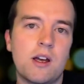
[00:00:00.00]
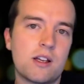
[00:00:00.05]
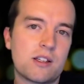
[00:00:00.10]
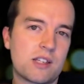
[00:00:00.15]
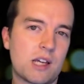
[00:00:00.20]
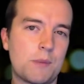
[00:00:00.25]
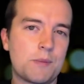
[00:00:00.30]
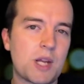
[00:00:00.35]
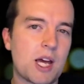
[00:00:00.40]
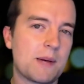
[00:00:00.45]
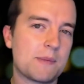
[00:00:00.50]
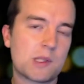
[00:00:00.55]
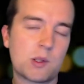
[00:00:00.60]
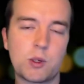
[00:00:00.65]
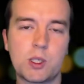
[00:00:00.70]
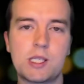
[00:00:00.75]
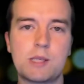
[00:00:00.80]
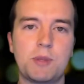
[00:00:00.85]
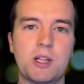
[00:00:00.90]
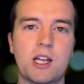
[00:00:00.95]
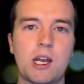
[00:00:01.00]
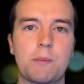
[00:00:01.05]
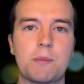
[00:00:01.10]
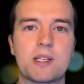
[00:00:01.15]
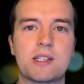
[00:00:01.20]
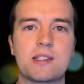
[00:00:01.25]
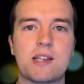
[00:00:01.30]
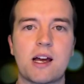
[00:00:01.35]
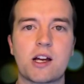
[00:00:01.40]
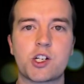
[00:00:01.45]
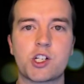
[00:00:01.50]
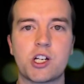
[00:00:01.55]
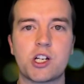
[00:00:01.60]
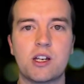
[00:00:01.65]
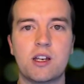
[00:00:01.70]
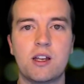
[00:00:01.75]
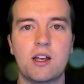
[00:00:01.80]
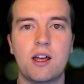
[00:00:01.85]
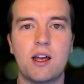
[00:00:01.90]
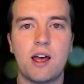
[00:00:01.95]
Sometimes we split up a
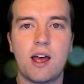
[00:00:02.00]
section,